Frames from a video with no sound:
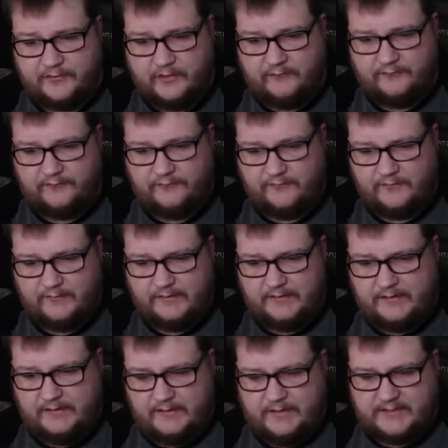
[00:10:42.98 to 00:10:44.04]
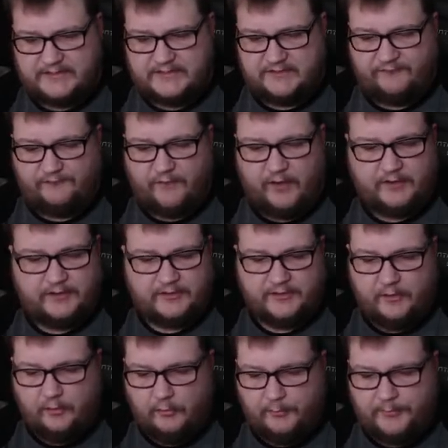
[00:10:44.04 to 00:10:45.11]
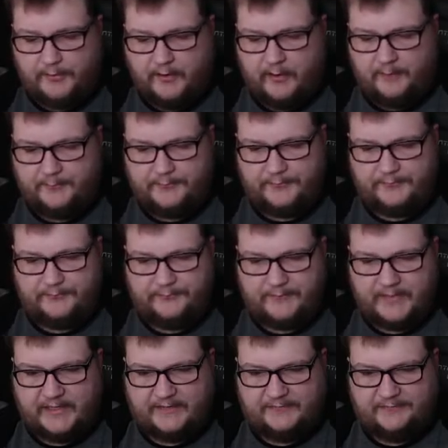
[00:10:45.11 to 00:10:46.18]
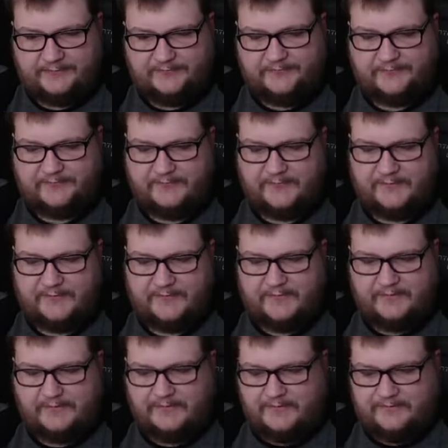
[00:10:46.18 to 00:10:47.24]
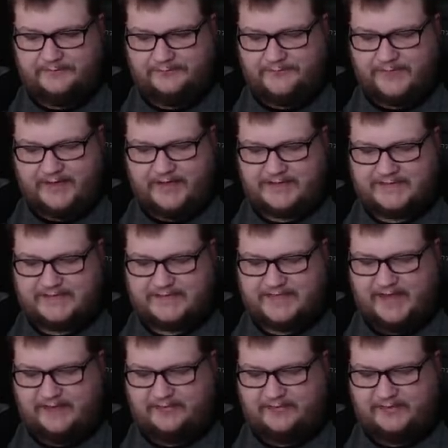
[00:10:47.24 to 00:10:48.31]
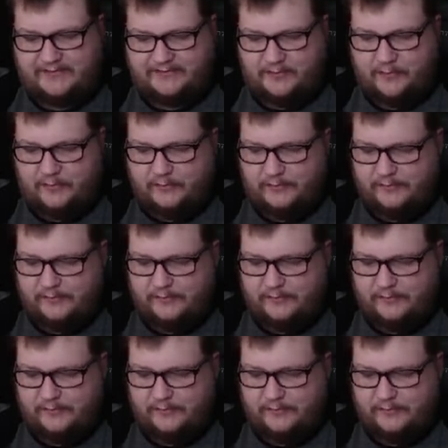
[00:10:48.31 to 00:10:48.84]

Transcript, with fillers: stuff. It's just funner to open up, and yeah, it's. I think it's a